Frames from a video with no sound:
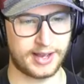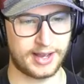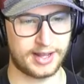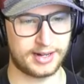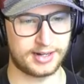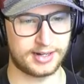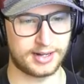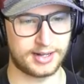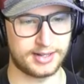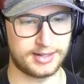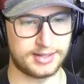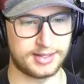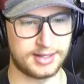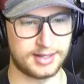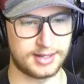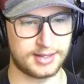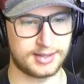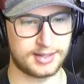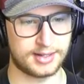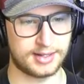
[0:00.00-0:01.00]
had an
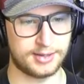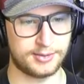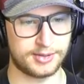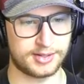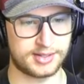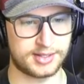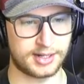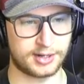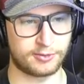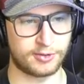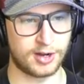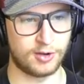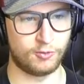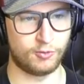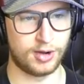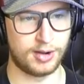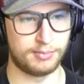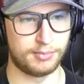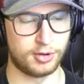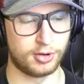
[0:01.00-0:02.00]
idea that he would stick around
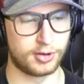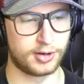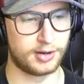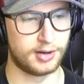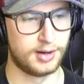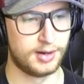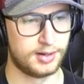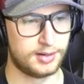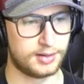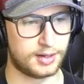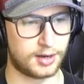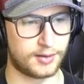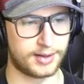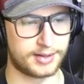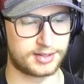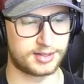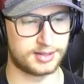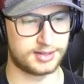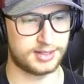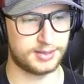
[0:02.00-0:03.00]
one more. All
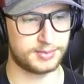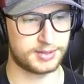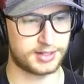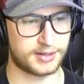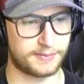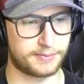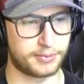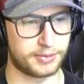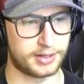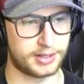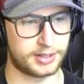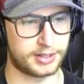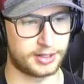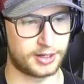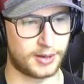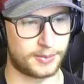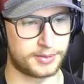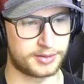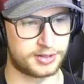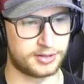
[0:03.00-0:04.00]
right, so this seems like a pretty good
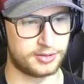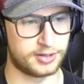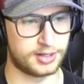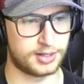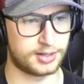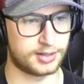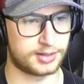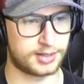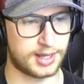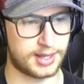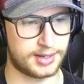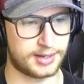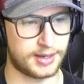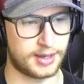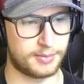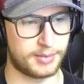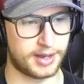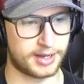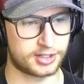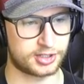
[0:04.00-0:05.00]
opportunity to take
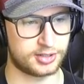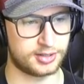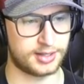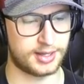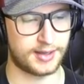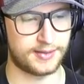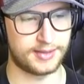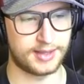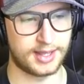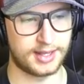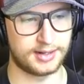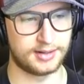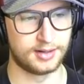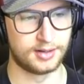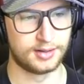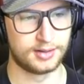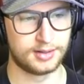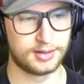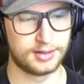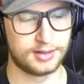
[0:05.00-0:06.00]
him, actually. And then
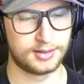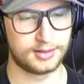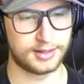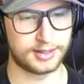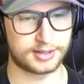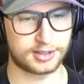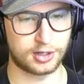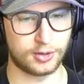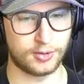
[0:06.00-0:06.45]
let's